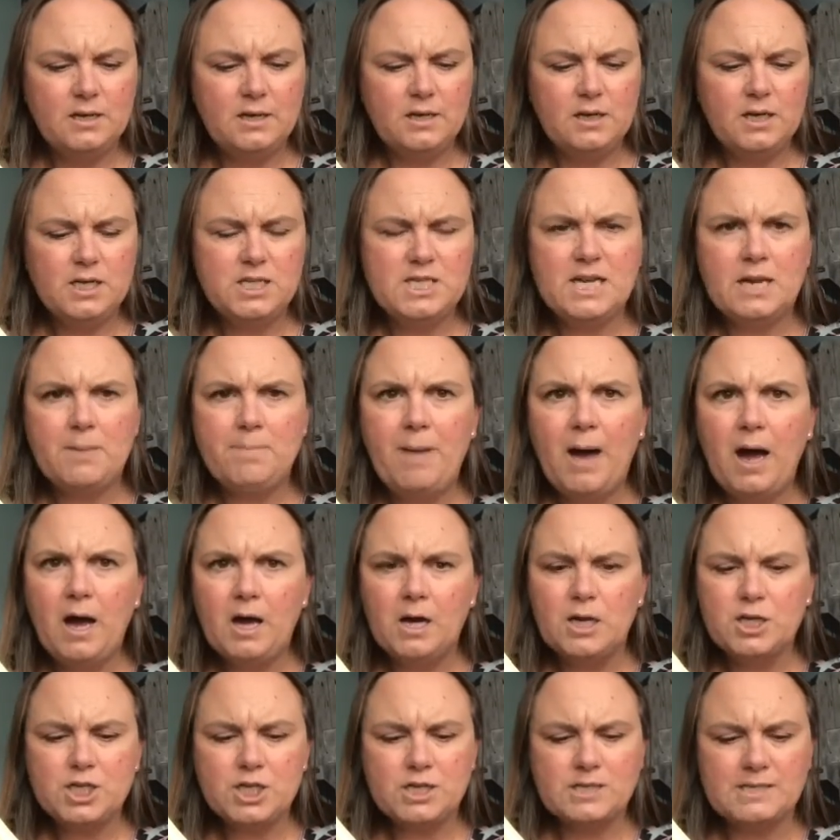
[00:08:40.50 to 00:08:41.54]
She had a
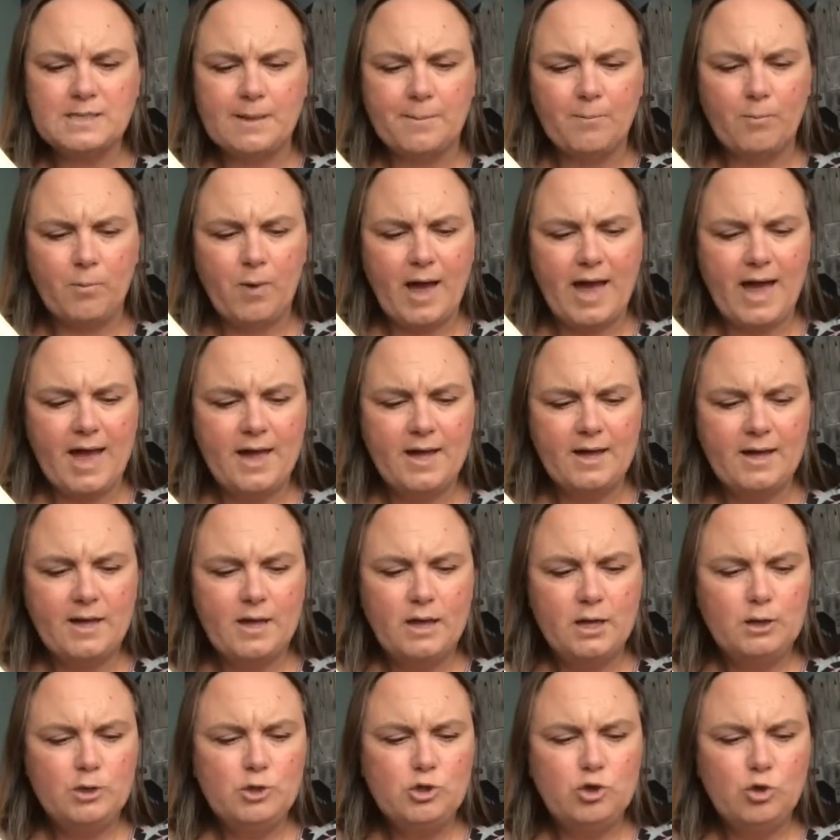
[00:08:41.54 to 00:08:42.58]
puncture somewhere.
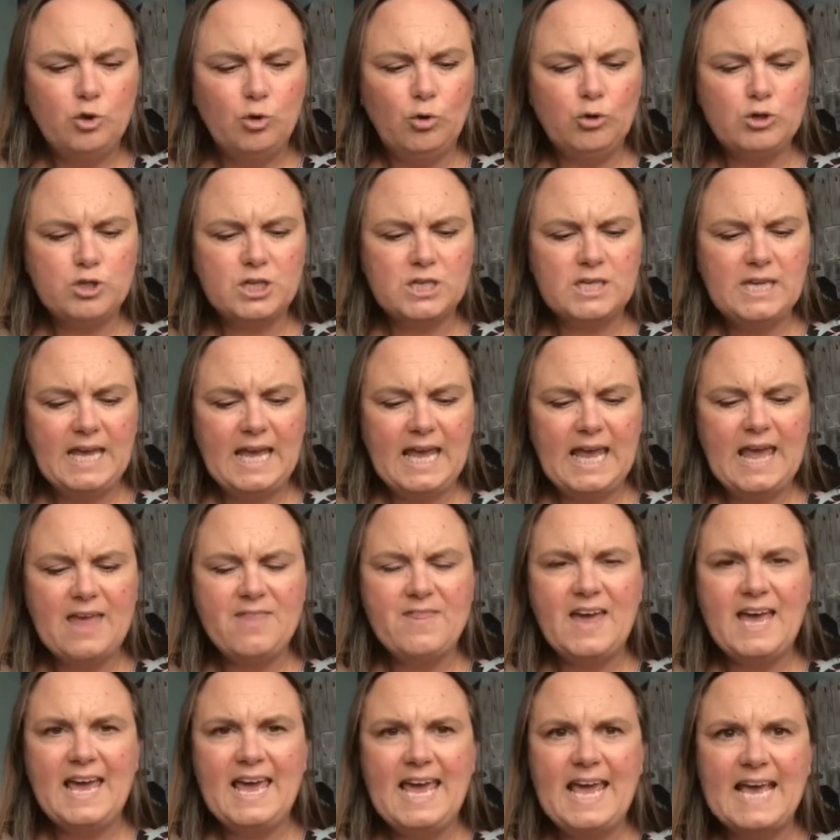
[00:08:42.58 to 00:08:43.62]
George could hear
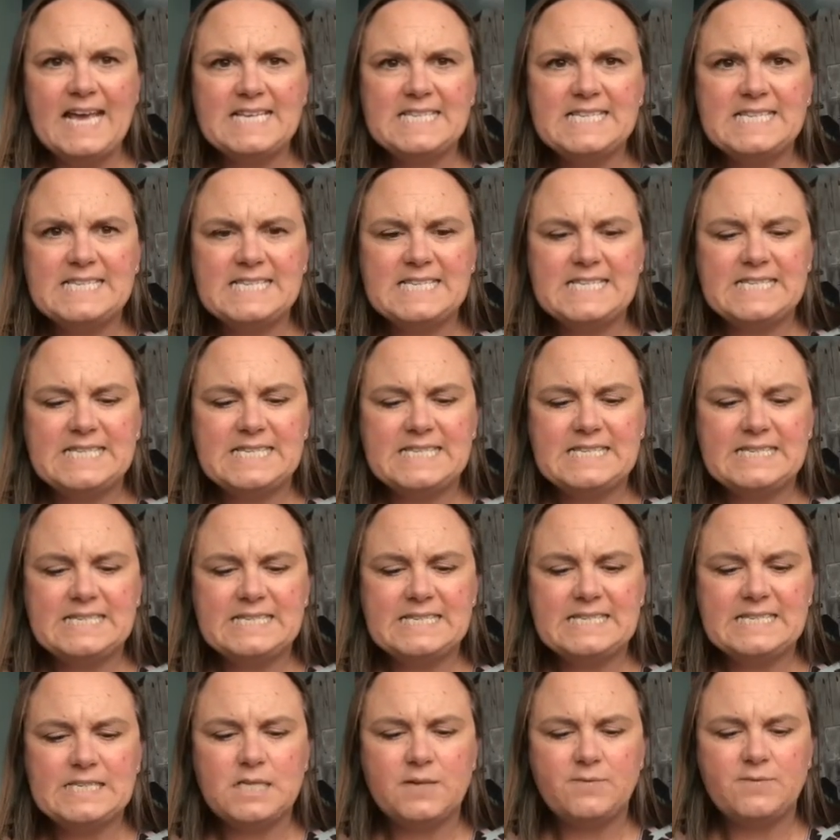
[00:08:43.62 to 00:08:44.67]
the
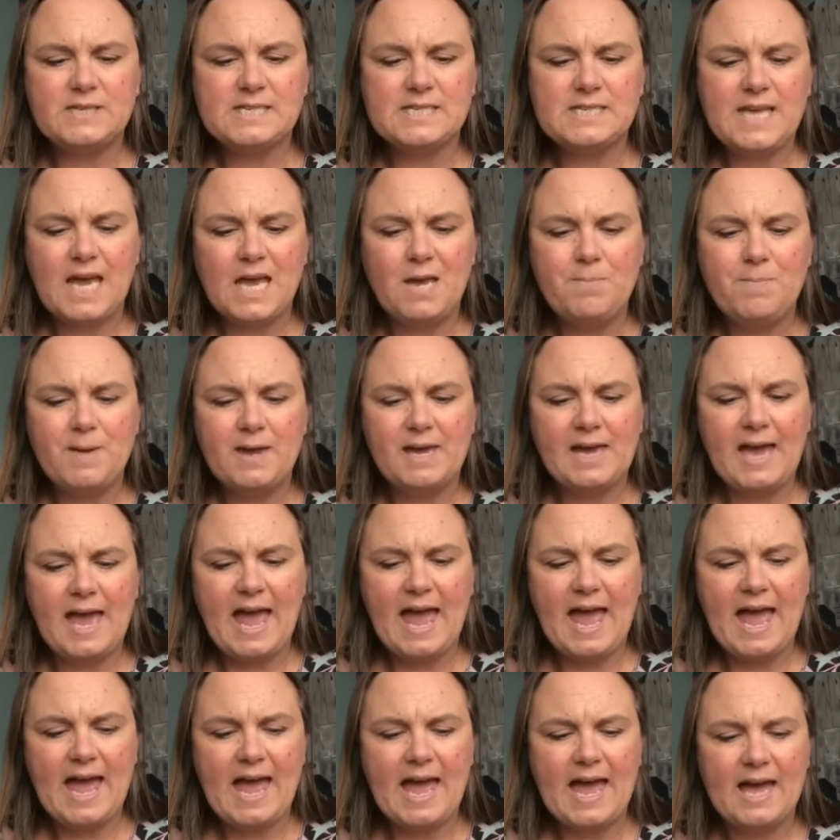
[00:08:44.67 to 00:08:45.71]
hiss of escaping
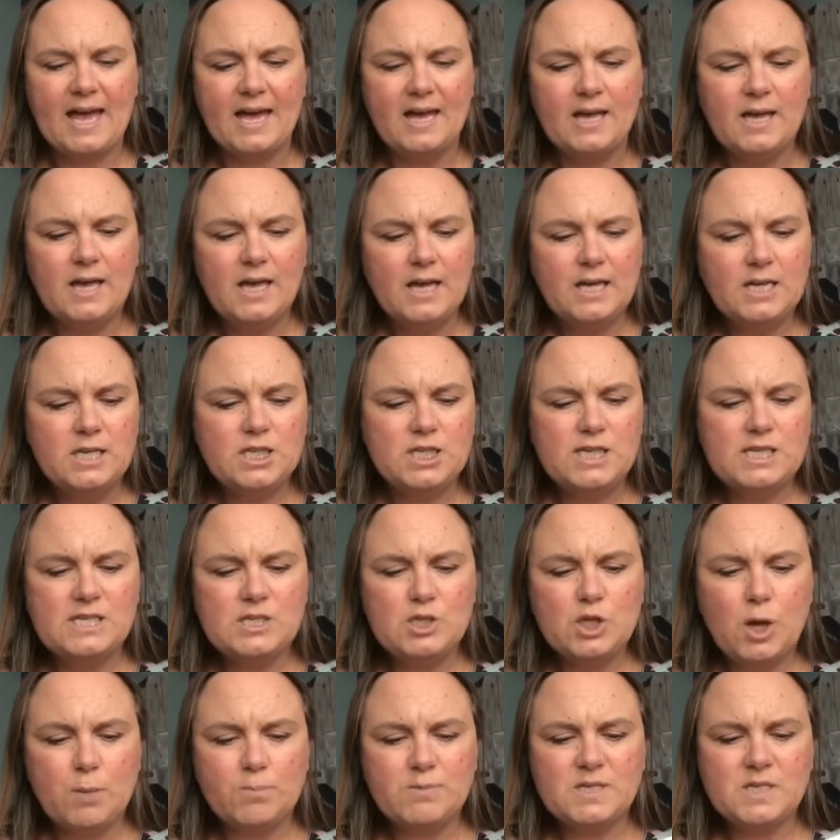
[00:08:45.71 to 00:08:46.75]
air. She
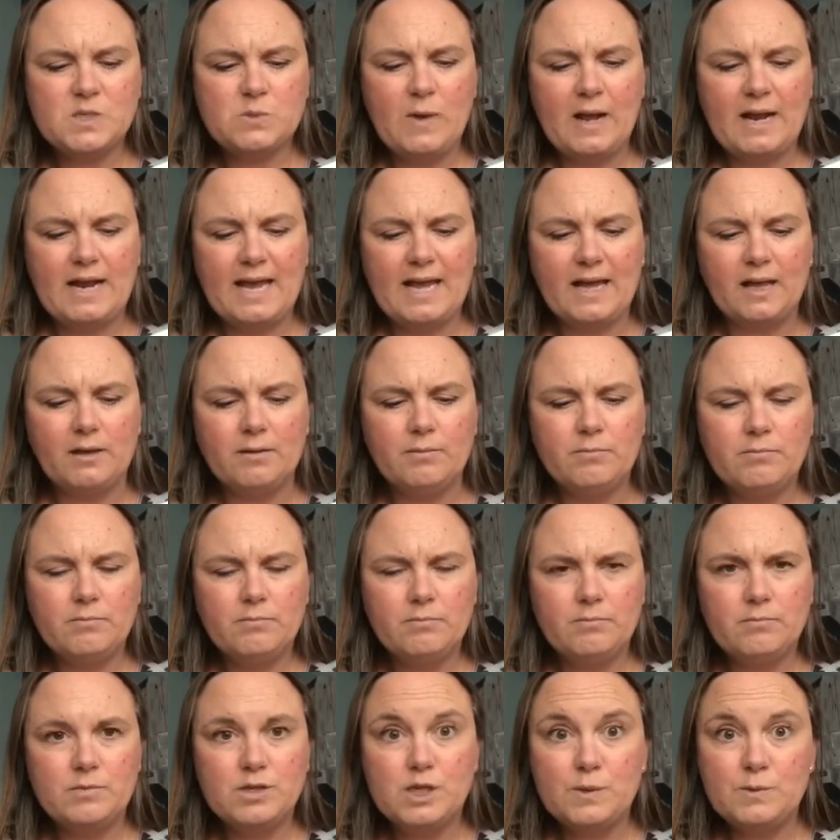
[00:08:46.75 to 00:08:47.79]
stopped swelling.
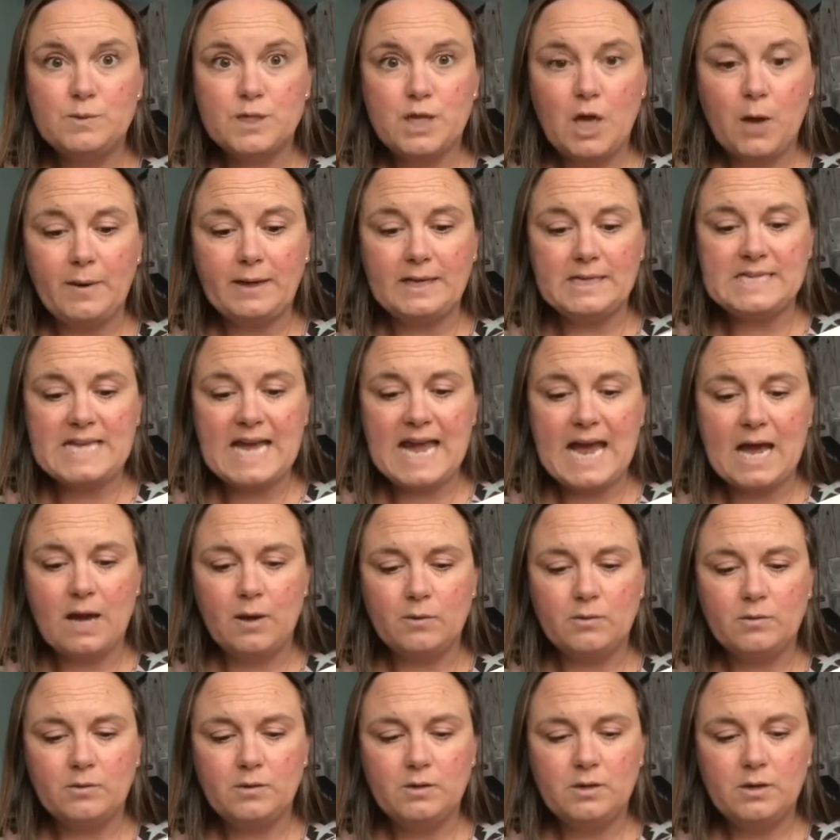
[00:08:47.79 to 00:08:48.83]
She was going
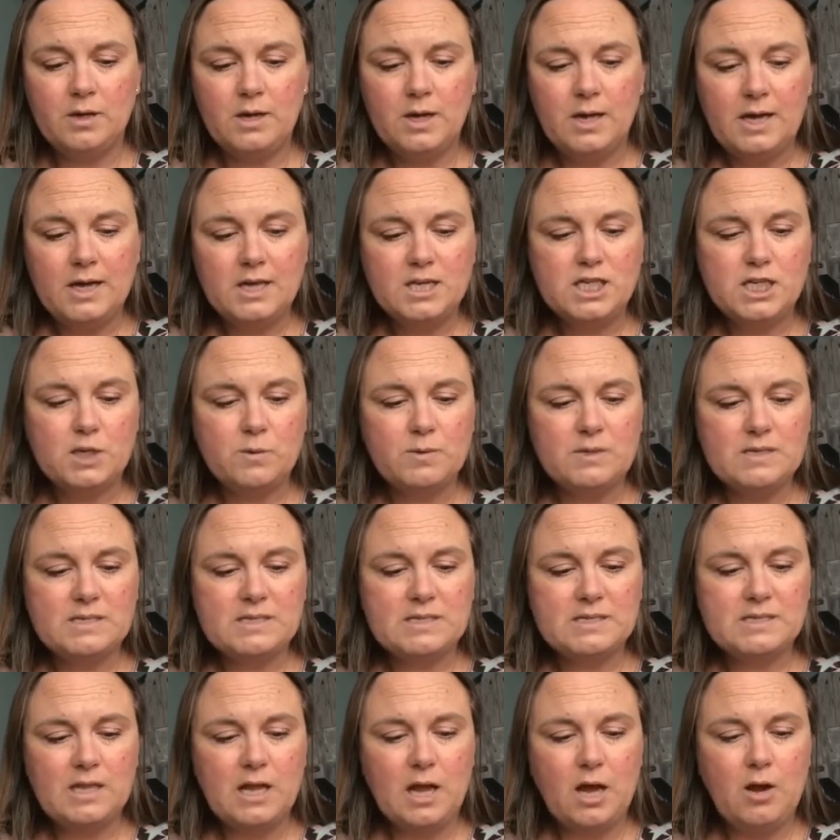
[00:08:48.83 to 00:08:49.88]
down. She was
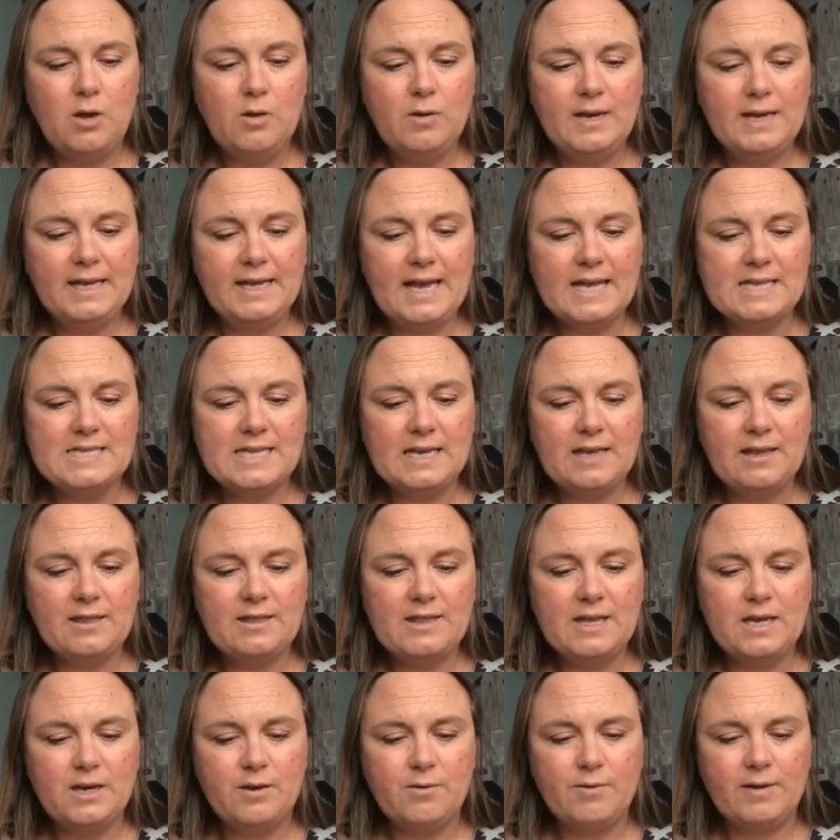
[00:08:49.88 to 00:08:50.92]
slowly getting
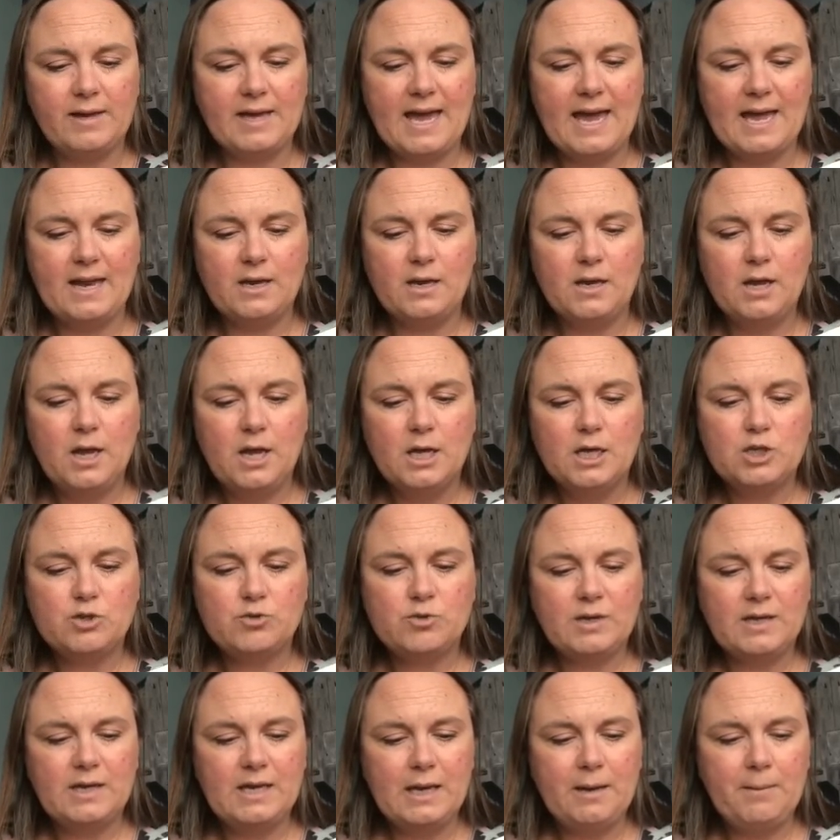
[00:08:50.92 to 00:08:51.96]
thinner again,
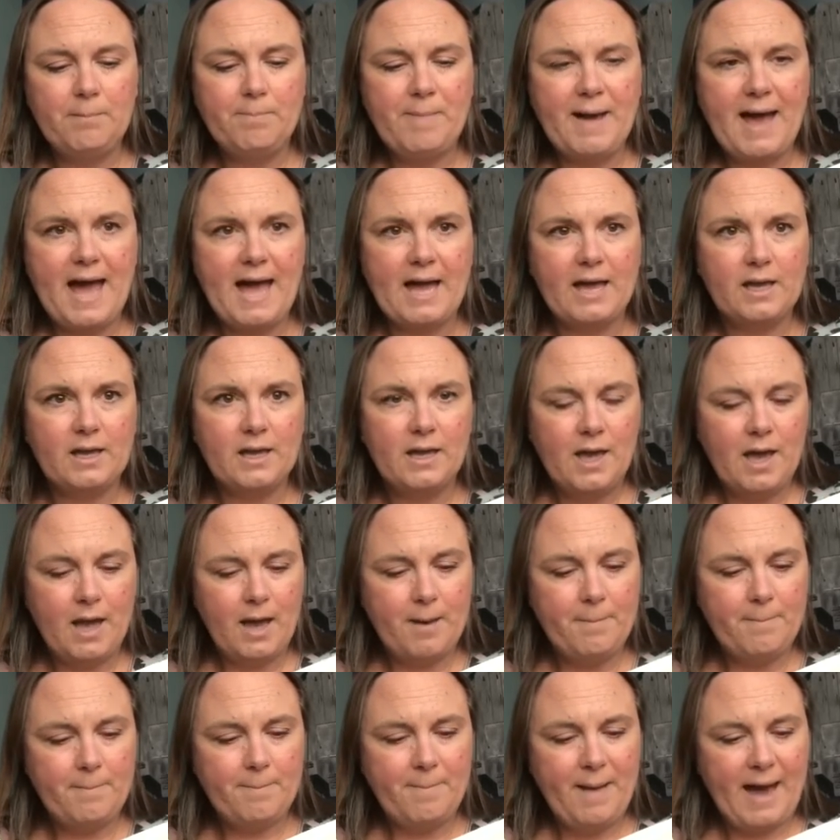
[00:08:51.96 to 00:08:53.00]
shrinking back
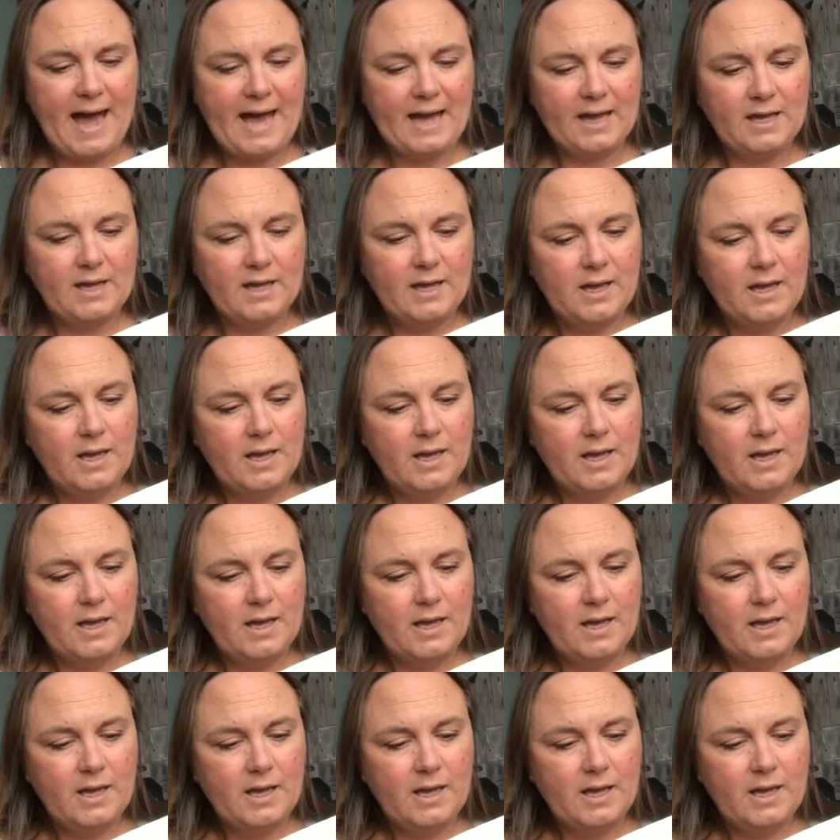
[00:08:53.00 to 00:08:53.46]
and back,